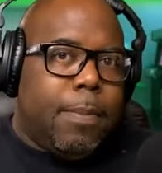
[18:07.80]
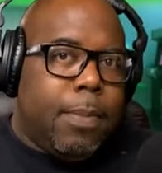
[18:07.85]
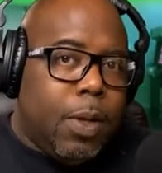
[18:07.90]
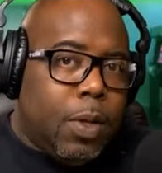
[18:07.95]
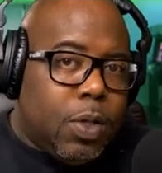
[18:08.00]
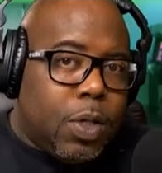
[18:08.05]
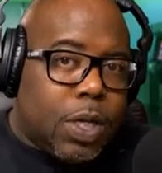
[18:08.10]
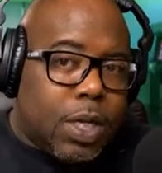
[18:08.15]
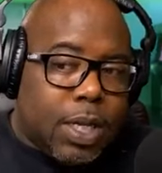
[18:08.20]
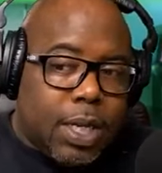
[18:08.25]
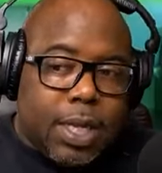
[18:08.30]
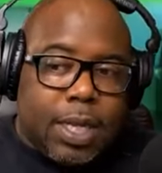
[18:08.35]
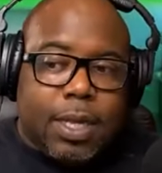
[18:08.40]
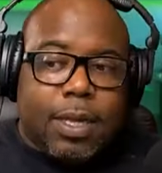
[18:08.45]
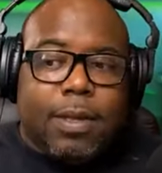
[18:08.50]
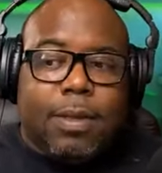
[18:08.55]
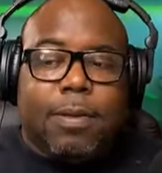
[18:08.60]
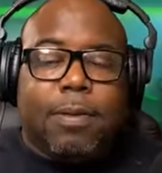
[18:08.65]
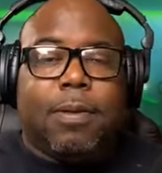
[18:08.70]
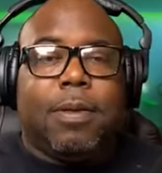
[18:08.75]

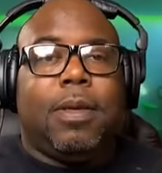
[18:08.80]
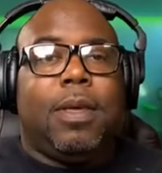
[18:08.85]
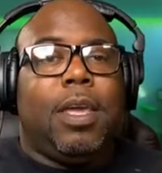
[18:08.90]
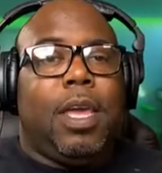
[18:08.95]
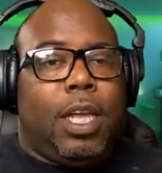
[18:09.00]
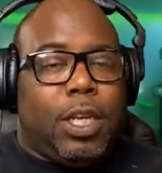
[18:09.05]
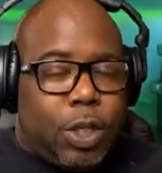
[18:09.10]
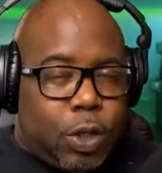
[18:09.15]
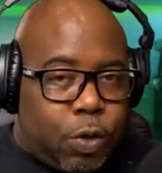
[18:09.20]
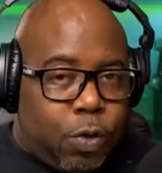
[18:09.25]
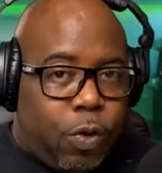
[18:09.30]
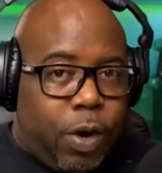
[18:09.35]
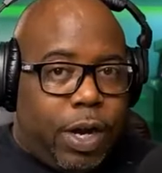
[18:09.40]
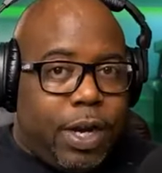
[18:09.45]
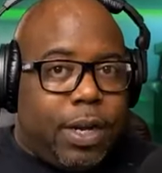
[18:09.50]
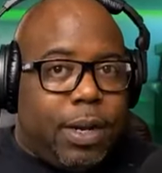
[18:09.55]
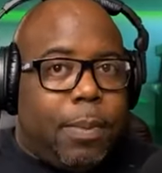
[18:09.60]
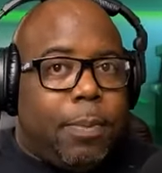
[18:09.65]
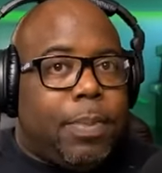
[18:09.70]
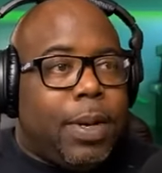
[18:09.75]
Musically, it's
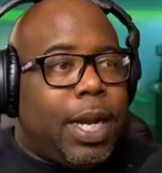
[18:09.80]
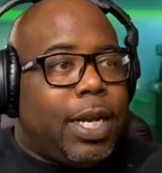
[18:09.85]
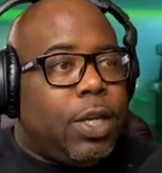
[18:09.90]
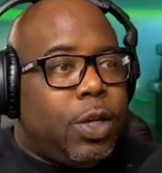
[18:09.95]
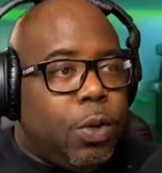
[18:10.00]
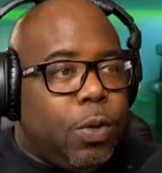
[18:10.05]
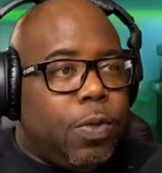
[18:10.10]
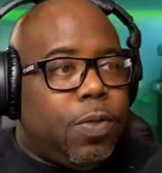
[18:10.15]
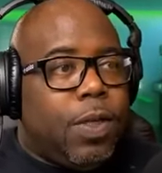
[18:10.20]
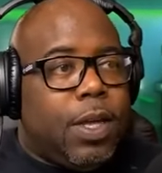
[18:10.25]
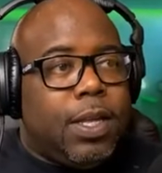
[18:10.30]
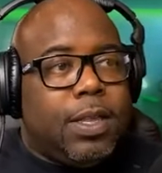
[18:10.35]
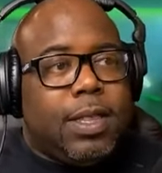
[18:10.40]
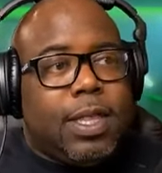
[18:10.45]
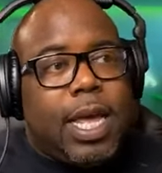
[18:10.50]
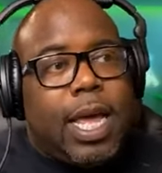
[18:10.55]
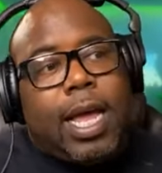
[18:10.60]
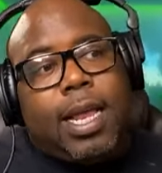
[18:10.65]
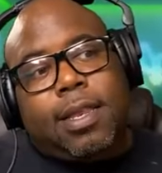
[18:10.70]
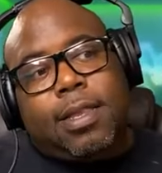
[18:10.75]
great, but I do
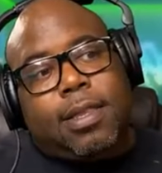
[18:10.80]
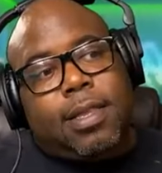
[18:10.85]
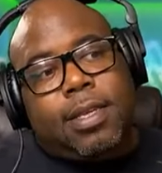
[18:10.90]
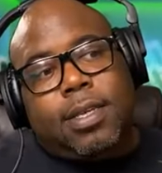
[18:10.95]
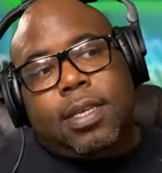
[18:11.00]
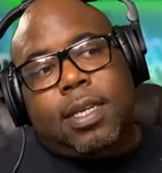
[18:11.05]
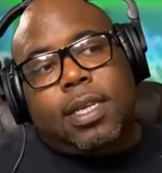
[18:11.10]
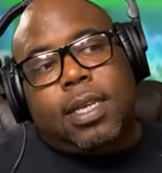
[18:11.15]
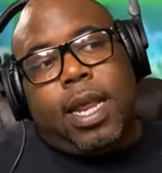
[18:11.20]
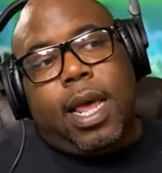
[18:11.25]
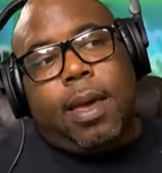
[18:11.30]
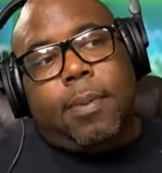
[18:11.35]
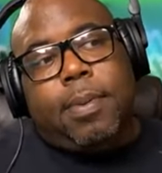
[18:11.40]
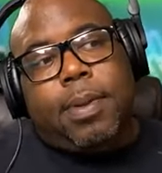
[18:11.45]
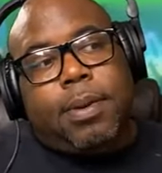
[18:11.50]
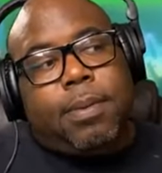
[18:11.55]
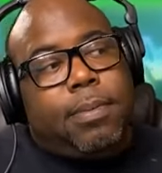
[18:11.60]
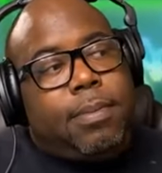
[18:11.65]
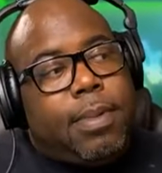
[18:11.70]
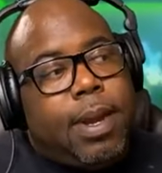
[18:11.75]
think that this didn't
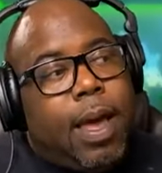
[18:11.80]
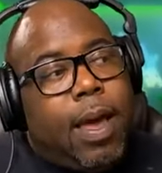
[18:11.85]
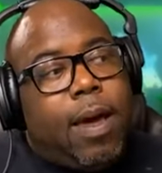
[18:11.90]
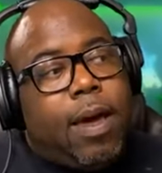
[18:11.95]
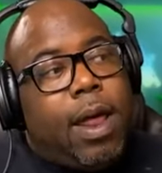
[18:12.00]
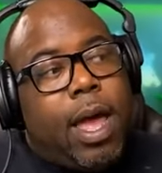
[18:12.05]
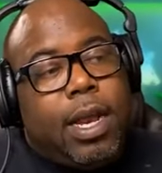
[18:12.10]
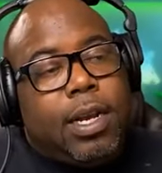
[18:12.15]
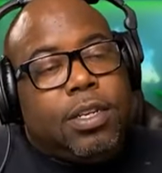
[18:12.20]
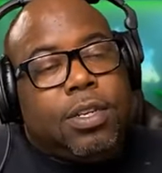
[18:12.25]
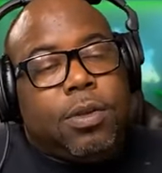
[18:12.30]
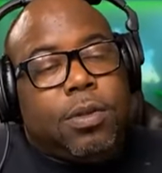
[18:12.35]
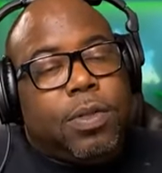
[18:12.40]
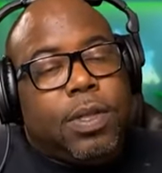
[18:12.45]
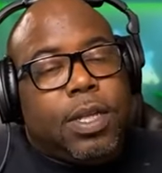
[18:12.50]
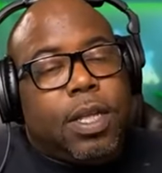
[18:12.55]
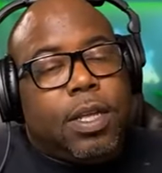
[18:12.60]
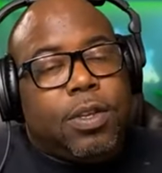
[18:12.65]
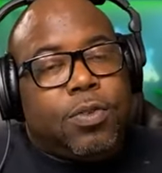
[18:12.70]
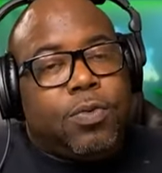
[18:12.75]
happen. Now, I just
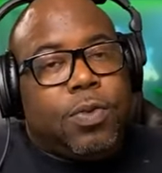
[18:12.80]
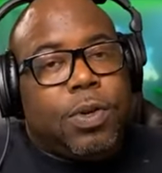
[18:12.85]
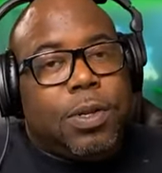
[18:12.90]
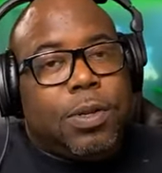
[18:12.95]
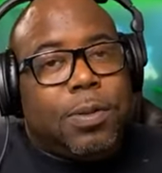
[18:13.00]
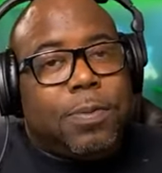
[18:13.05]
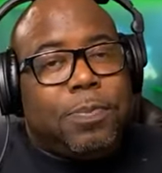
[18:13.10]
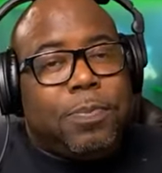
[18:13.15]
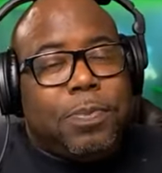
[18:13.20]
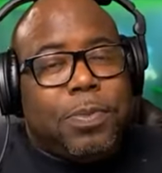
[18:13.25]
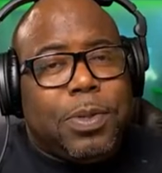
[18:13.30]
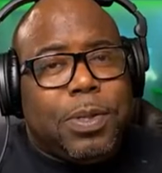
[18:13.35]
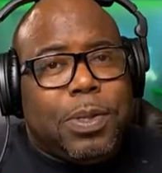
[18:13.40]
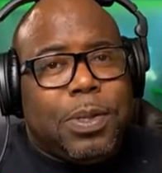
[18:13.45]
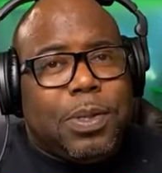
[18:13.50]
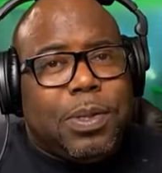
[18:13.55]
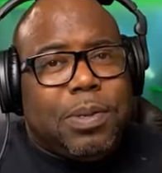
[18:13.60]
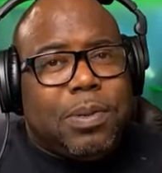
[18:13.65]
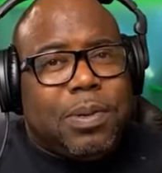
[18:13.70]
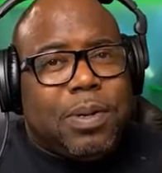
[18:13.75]
don't think that's real,
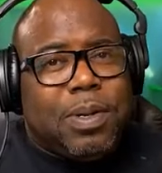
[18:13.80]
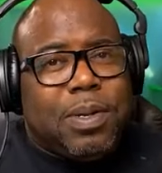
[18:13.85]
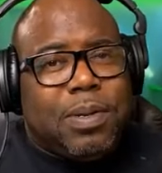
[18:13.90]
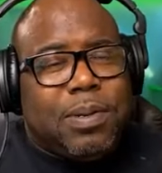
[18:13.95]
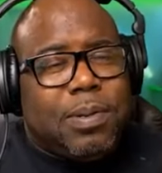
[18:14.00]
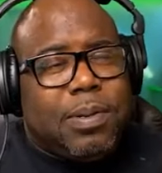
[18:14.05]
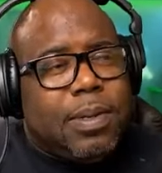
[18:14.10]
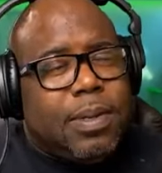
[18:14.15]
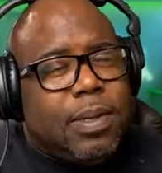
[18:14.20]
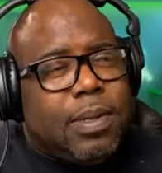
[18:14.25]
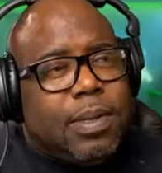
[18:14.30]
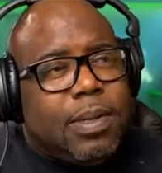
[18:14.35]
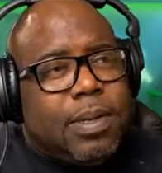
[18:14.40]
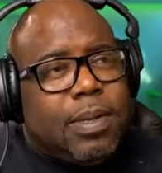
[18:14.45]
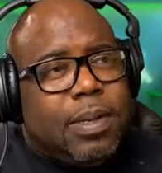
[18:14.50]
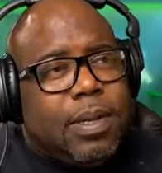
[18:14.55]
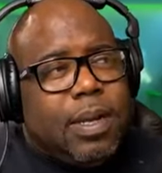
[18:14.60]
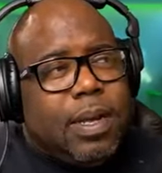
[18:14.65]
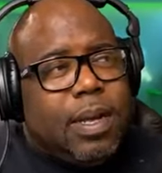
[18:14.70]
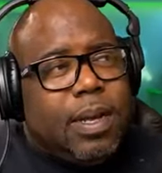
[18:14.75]
right?
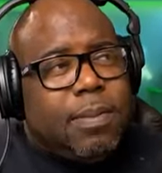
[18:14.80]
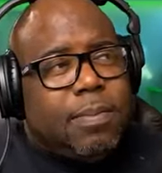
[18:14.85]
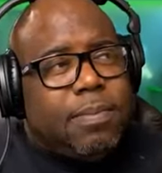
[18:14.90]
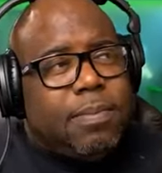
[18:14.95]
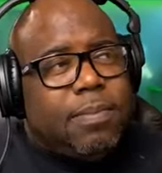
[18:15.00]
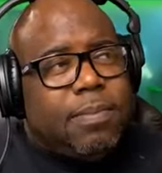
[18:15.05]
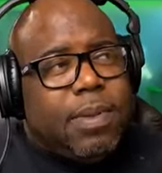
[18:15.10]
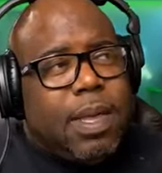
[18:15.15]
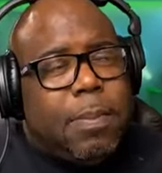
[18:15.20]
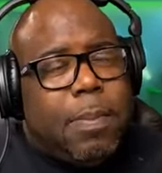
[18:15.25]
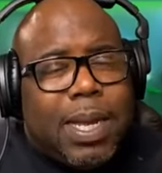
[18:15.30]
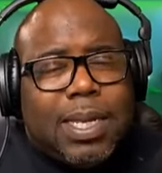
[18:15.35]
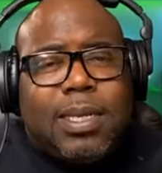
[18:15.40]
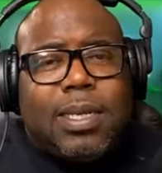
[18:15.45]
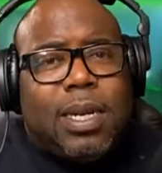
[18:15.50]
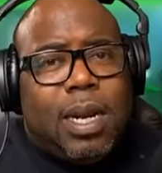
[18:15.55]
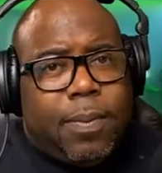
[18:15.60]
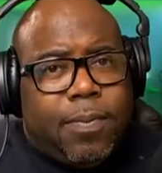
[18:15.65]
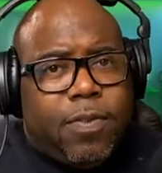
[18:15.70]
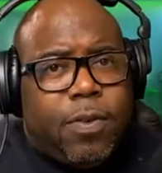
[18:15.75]
Um, they
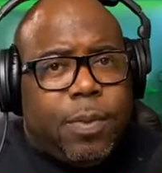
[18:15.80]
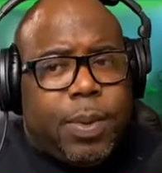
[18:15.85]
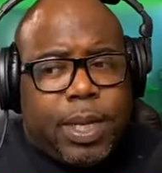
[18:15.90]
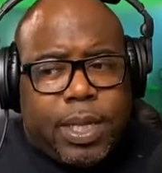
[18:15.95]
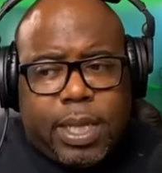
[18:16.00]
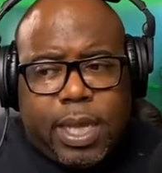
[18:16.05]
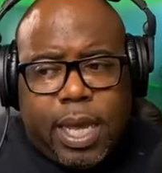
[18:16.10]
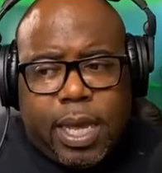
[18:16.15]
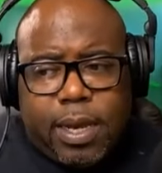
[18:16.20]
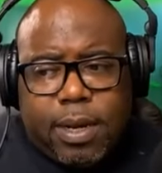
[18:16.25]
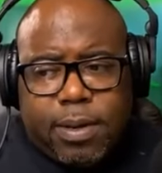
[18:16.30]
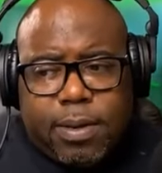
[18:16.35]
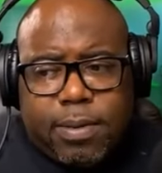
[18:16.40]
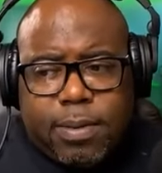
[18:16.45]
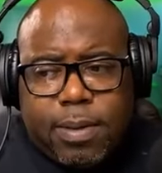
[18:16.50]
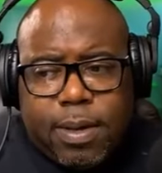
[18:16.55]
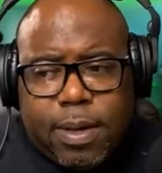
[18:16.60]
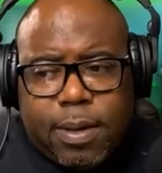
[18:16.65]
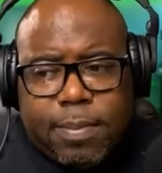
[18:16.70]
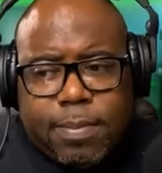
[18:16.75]
messed it up for me at the
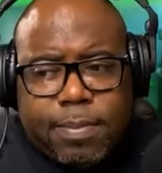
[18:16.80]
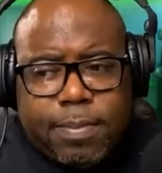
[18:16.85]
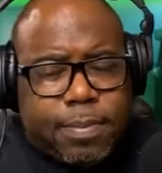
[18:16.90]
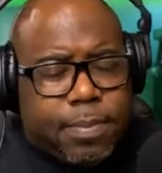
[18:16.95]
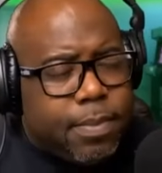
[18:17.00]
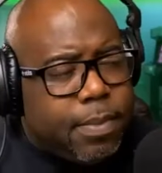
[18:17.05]
end. Okay.